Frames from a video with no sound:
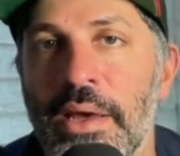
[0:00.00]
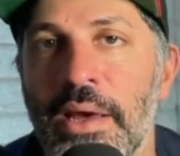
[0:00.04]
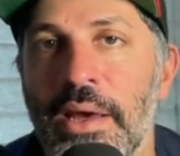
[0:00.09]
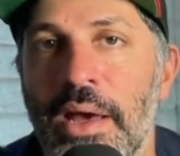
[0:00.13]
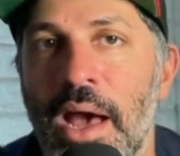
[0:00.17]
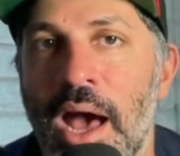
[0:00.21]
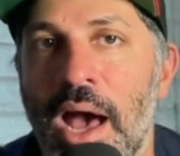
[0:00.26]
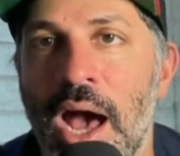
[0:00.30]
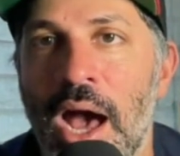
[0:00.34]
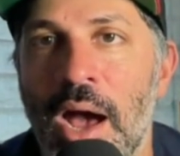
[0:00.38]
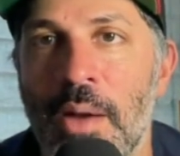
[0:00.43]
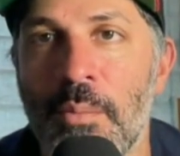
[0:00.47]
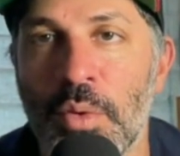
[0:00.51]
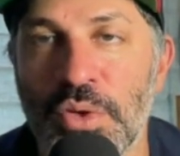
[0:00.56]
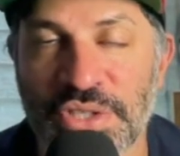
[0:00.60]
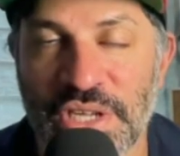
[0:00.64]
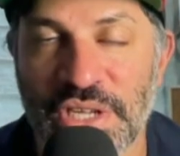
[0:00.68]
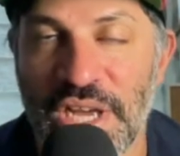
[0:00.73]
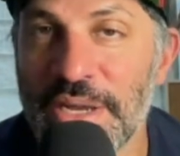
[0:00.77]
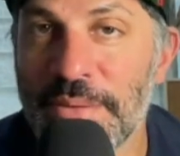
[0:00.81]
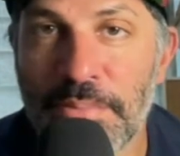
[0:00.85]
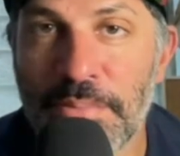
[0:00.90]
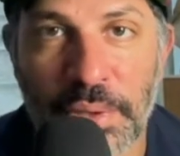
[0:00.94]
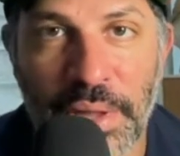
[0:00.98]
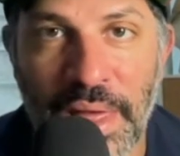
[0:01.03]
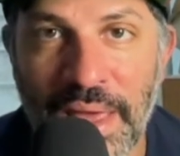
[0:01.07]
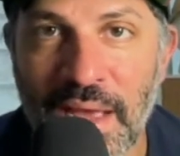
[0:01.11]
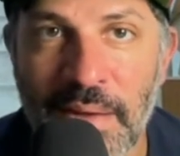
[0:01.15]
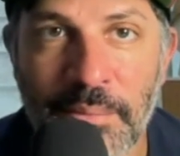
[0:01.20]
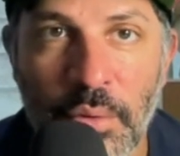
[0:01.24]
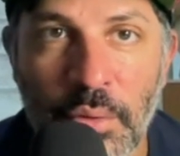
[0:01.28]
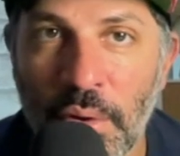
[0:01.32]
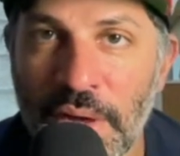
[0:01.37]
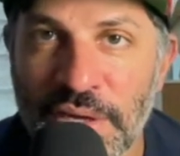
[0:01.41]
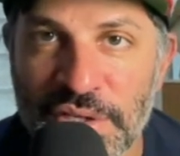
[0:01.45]
was
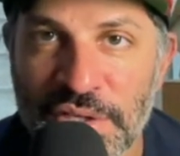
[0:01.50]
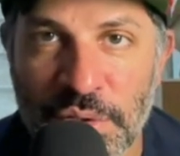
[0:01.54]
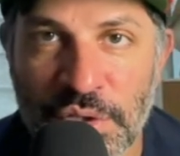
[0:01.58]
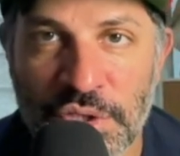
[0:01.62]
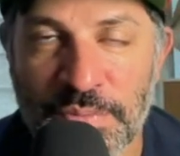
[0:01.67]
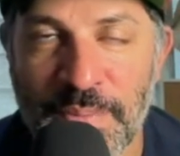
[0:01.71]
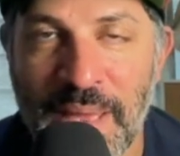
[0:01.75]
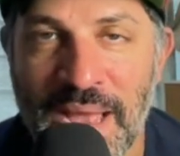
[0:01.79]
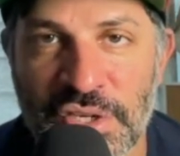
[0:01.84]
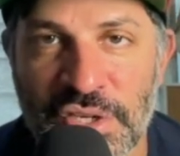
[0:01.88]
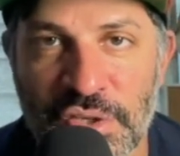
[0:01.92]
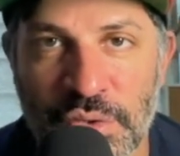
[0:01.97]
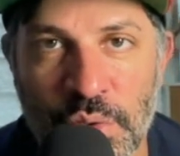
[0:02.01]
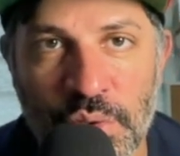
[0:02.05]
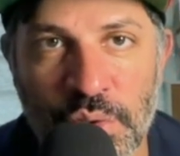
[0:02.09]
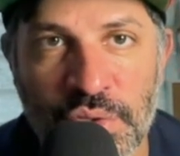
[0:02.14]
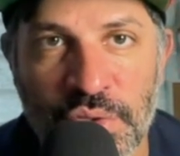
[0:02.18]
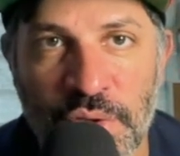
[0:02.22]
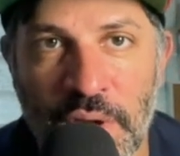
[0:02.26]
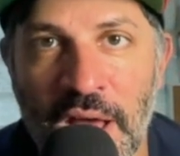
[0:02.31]
unplayable as soon as Max Strus,